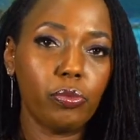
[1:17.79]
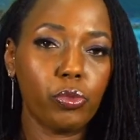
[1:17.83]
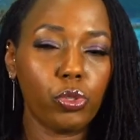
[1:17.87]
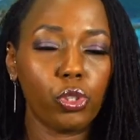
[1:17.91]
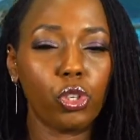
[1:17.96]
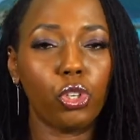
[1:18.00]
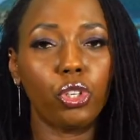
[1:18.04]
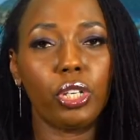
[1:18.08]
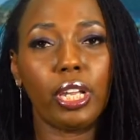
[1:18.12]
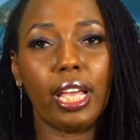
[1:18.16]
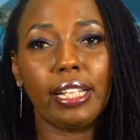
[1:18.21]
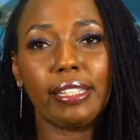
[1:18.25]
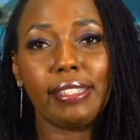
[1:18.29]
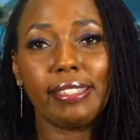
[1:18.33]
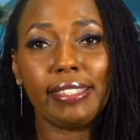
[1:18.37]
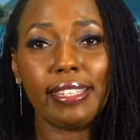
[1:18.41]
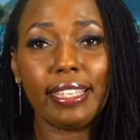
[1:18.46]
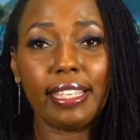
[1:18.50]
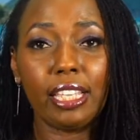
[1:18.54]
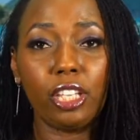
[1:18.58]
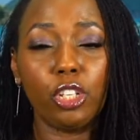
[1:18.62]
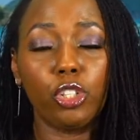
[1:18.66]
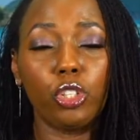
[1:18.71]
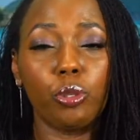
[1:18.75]
so you're not
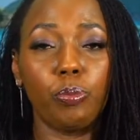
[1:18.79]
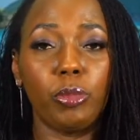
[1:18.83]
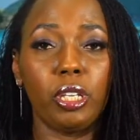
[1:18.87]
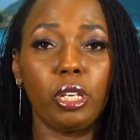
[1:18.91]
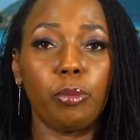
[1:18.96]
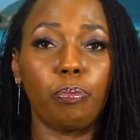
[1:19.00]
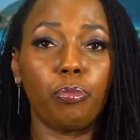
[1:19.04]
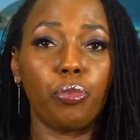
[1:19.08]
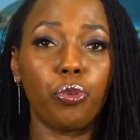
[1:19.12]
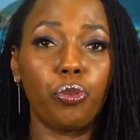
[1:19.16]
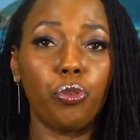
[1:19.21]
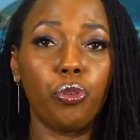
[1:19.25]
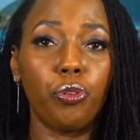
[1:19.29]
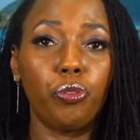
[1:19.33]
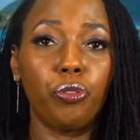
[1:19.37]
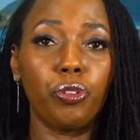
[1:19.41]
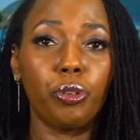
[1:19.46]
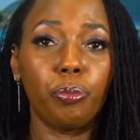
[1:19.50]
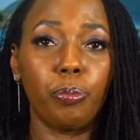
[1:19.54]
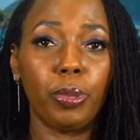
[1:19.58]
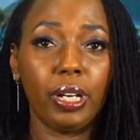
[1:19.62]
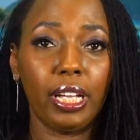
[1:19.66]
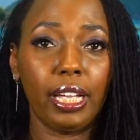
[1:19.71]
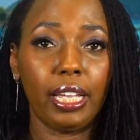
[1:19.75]
seeking to be
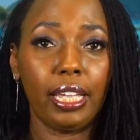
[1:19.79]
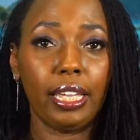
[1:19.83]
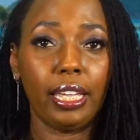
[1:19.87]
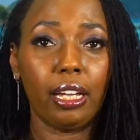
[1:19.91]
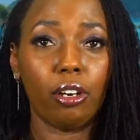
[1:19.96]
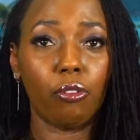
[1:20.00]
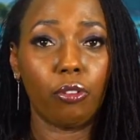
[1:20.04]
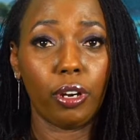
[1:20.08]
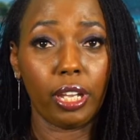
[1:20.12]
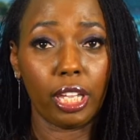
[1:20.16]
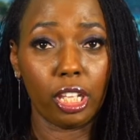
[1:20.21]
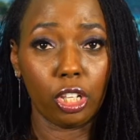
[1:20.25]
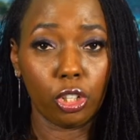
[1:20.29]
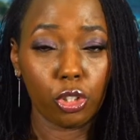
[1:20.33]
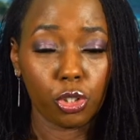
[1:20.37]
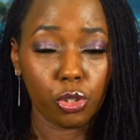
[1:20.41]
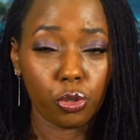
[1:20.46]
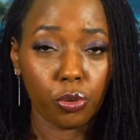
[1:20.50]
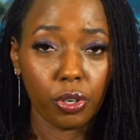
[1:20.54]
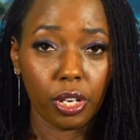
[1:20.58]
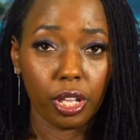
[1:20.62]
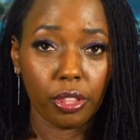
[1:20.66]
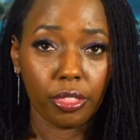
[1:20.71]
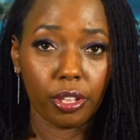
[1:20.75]
approved by a
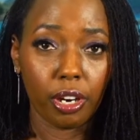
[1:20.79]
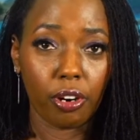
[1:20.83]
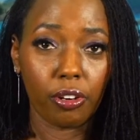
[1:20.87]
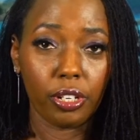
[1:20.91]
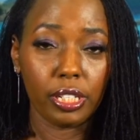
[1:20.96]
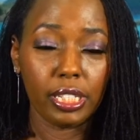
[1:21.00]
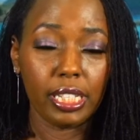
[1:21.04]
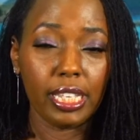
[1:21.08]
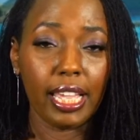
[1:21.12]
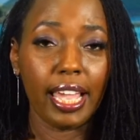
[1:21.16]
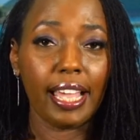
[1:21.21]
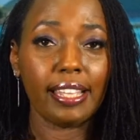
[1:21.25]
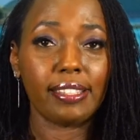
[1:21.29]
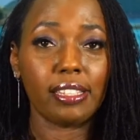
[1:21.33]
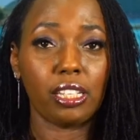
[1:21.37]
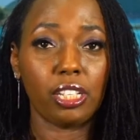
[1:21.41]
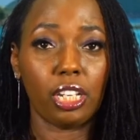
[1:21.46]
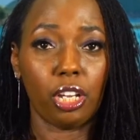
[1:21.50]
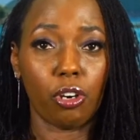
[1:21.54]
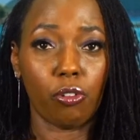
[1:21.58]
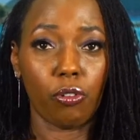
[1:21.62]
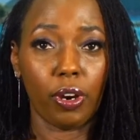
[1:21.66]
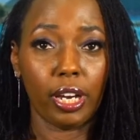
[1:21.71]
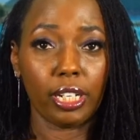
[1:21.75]
regulatory authority as a
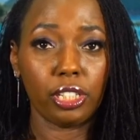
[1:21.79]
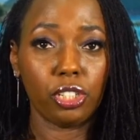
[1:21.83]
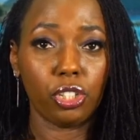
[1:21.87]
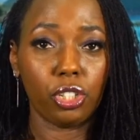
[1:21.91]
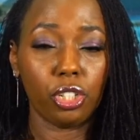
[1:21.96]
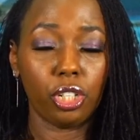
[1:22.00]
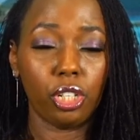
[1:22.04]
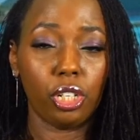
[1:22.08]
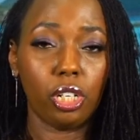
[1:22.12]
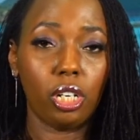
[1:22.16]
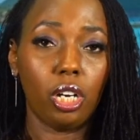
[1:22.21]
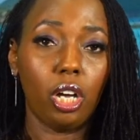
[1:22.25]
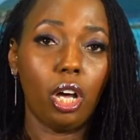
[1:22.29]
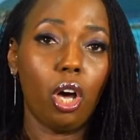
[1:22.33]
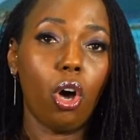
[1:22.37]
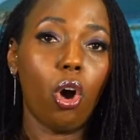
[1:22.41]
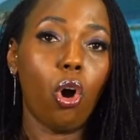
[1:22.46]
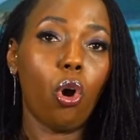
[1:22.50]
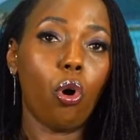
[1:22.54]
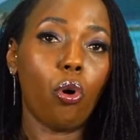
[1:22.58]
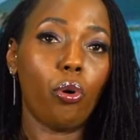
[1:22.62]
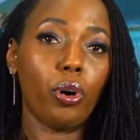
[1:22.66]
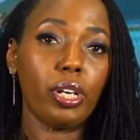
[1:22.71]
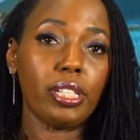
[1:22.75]
director
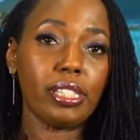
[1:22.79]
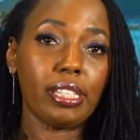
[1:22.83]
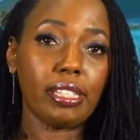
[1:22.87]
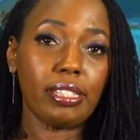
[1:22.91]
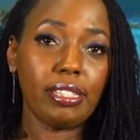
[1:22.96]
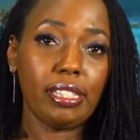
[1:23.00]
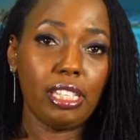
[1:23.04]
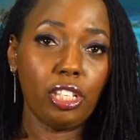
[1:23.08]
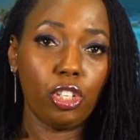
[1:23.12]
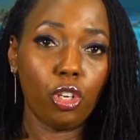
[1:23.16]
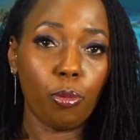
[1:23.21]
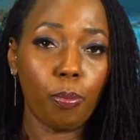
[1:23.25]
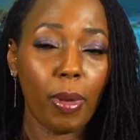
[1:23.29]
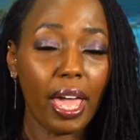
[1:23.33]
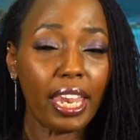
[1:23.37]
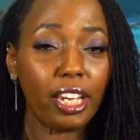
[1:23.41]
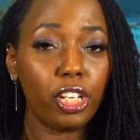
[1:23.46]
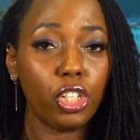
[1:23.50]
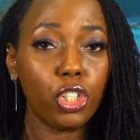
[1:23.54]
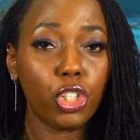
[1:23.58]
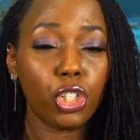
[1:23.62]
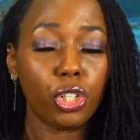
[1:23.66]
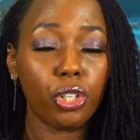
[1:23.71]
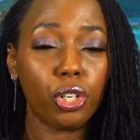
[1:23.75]
or as a senior
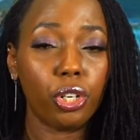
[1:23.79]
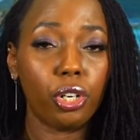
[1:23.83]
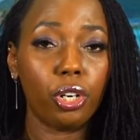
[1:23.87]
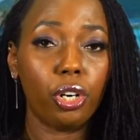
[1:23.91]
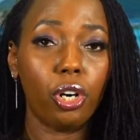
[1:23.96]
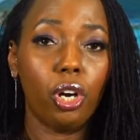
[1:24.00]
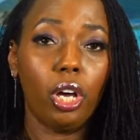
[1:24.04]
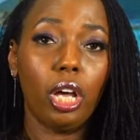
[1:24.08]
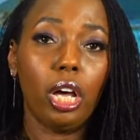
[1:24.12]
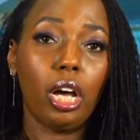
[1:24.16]
manager,